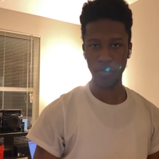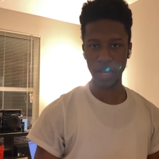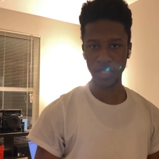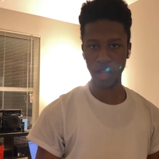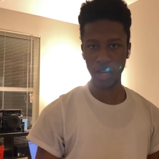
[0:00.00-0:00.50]

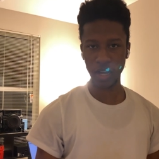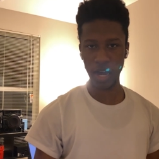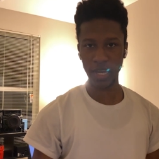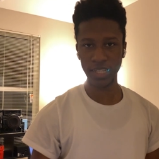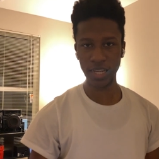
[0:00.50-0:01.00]
my slot
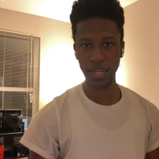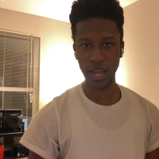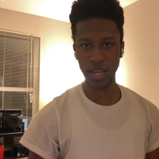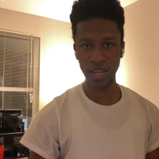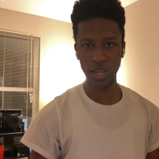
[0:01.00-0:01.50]
guy, he said
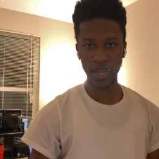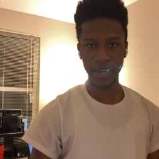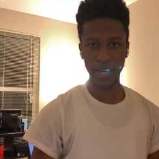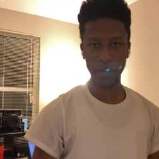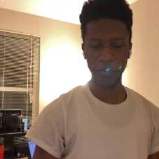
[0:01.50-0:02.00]
that
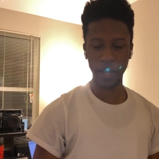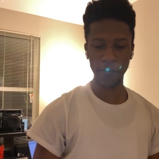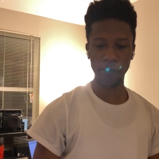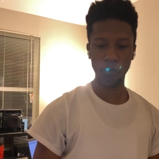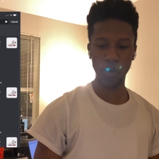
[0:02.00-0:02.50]
he ended up
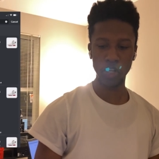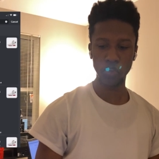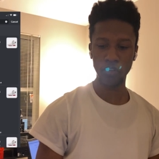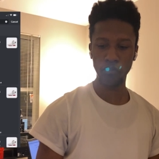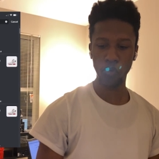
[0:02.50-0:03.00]
getting four
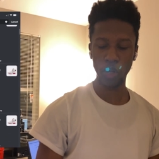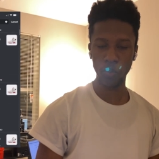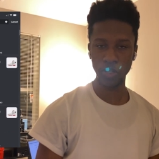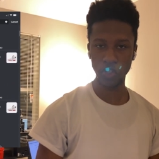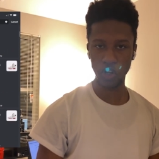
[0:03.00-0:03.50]
hundred
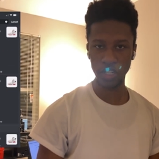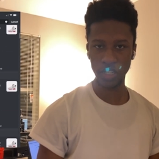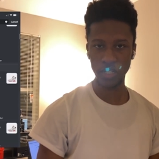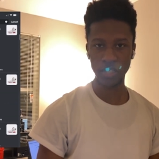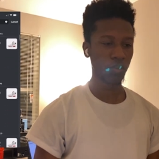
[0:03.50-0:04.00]
forty-one
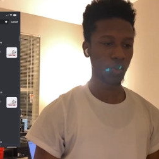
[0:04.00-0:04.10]
charges,